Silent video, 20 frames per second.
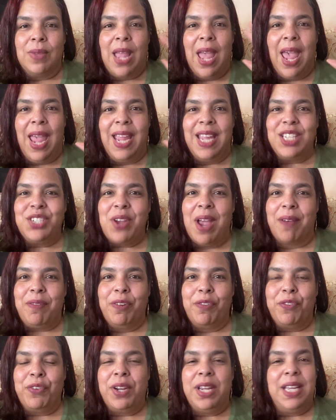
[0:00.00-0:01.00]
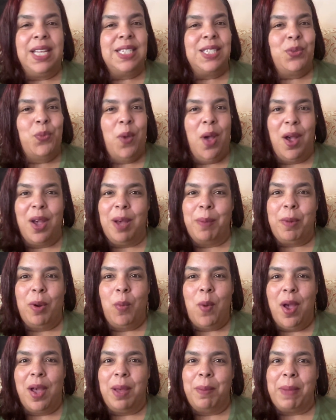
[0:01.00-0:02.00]
Hey travel friends, welcome or
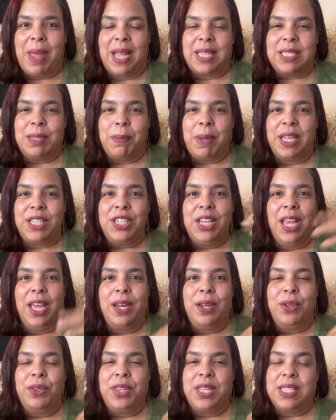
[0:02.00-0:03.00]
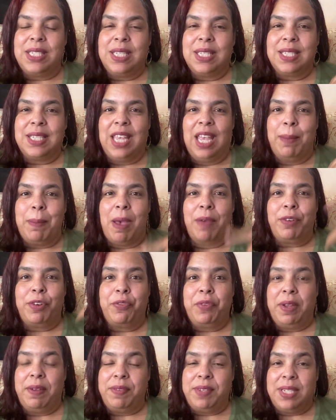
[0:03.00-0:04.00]
welcome back to my channel. This is Kim After
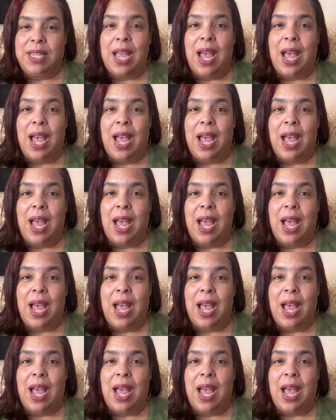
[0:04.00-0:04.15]
50.